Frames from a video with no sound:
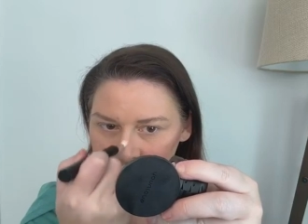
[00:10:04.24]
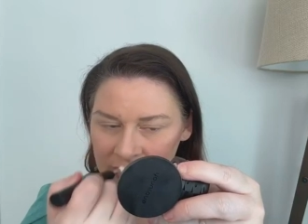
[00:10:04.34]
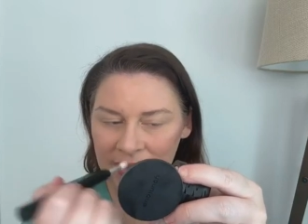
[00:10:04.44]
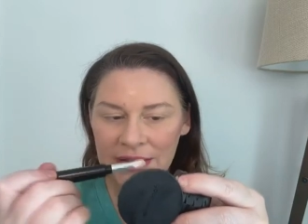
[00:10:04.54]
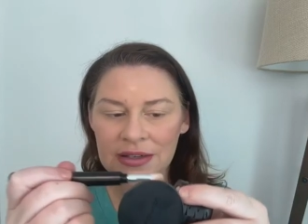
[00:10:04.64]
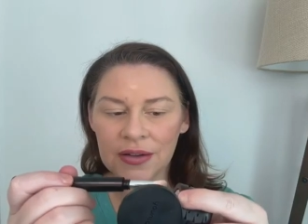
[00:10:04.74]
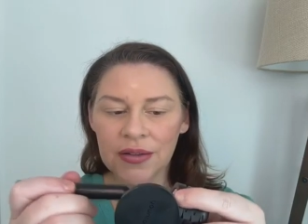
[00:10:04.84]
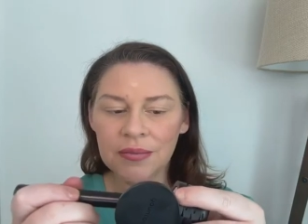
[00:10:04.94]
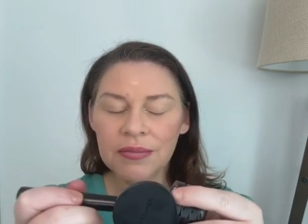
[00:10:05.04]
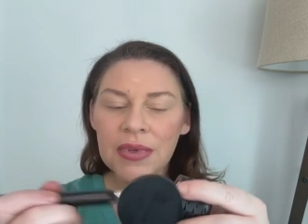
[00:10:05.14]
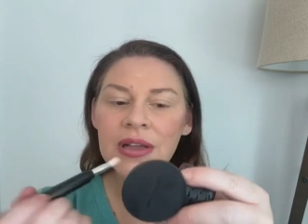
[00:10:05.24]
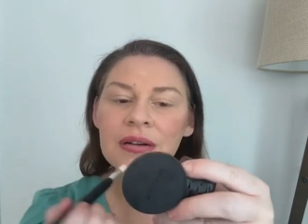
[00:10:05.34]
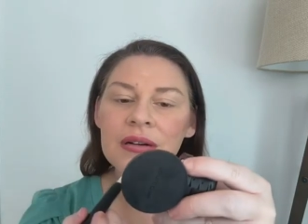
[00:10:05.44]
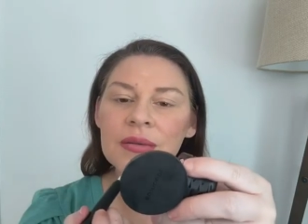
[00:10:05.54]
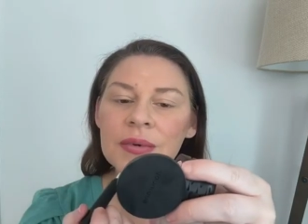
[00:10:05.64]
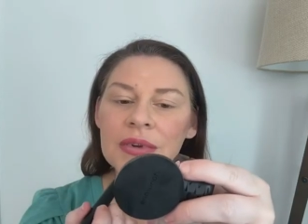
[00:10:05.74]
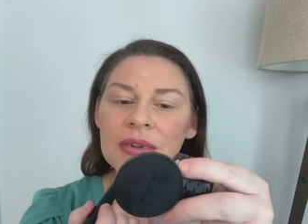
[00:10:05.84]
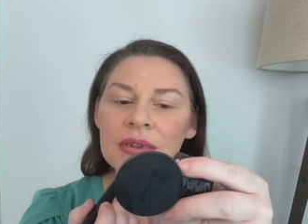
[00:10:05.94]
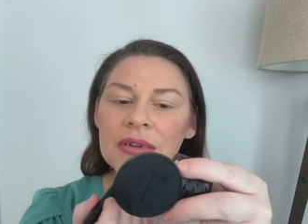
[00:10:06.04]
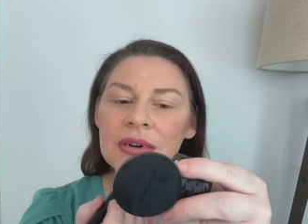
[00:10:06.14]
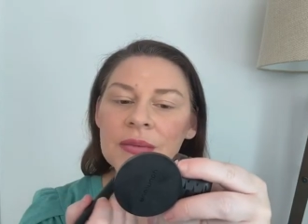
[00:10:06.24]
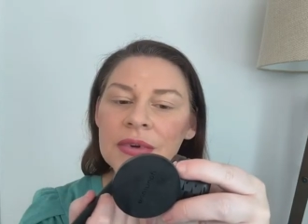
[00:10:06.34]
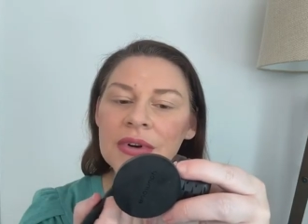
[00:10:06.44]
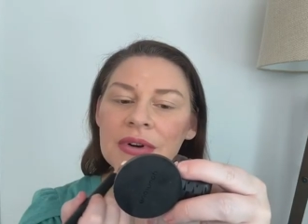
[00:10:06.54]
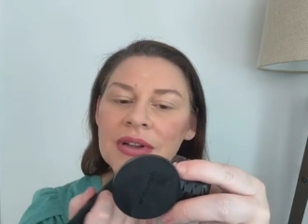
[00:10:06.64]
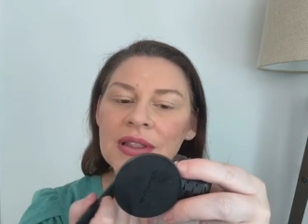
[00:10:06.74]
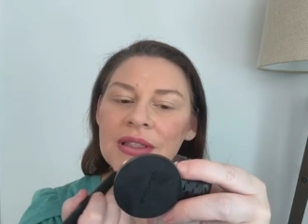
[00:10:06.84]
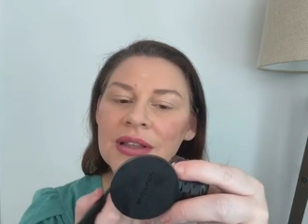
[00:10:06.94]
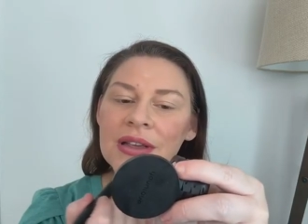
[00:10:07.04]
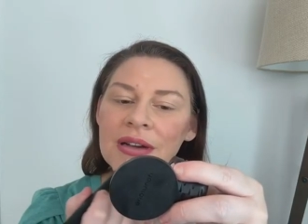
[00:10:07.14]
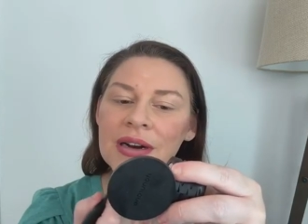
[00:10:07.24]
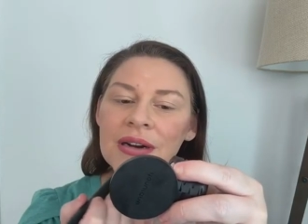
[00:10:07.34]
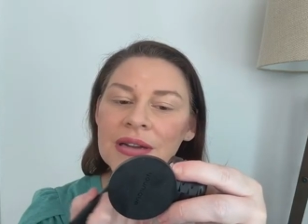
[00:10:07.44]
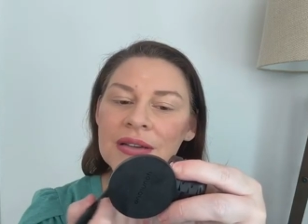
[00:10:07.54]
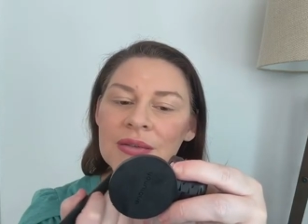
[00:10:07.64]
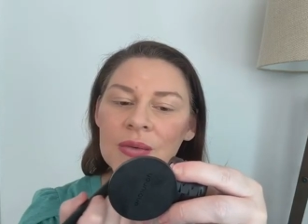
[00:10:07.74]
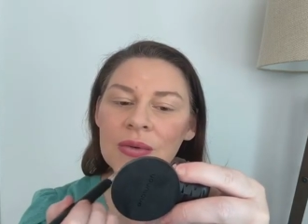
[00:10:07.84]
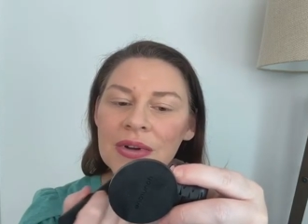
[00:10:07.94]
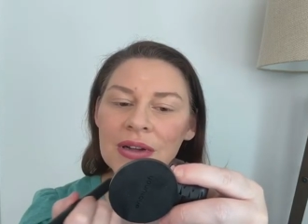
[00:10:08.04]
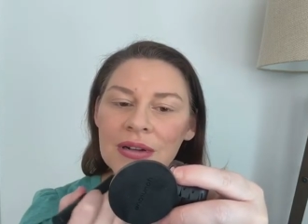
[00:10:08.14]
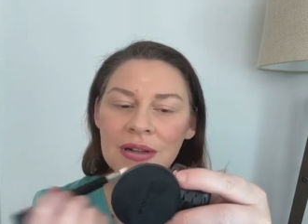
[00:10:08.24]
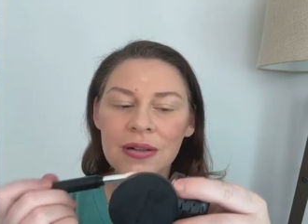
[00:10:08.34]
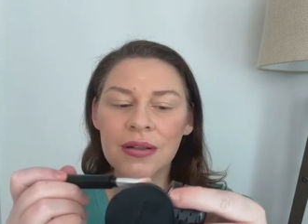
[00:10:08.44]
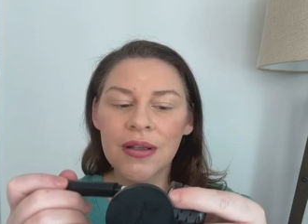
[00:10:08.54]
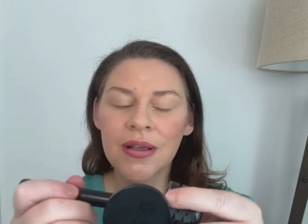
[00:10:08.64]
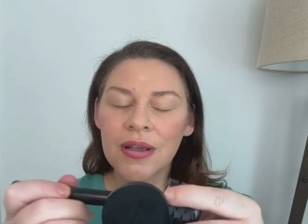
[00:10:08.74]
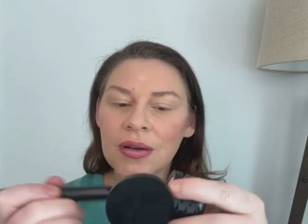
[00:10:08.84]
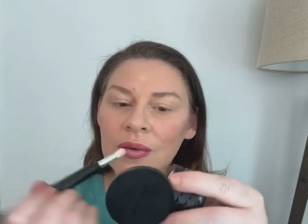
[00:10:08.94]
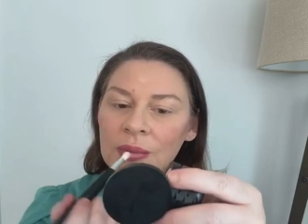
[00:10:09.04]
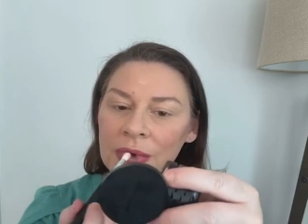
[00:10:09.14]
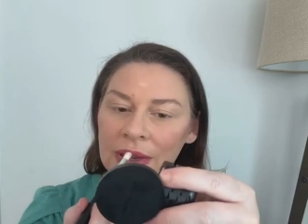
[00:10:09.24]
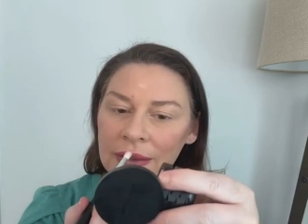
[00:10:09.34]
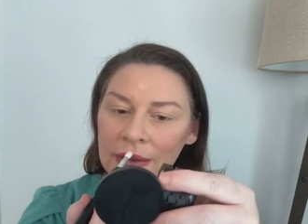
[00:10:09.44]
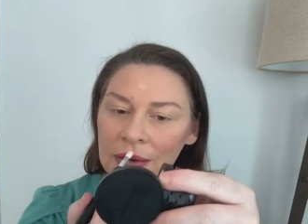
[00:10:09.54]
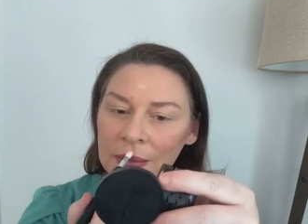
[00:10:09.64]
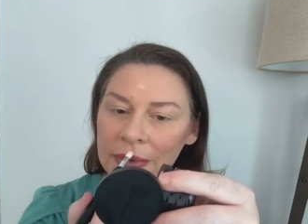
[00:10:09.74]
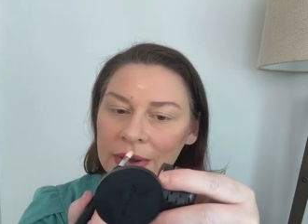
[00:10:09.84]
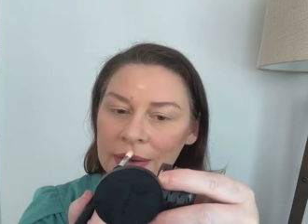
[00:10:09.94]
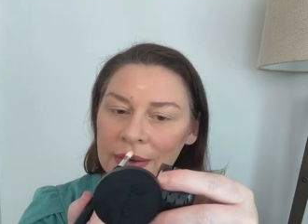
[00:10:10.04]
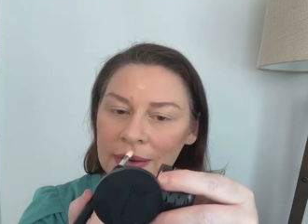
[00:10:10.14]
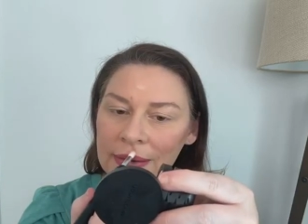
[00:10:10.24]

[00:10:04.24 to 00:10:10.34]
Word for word: put that down the middle, put a little bit right there as well. We'll put a little bit,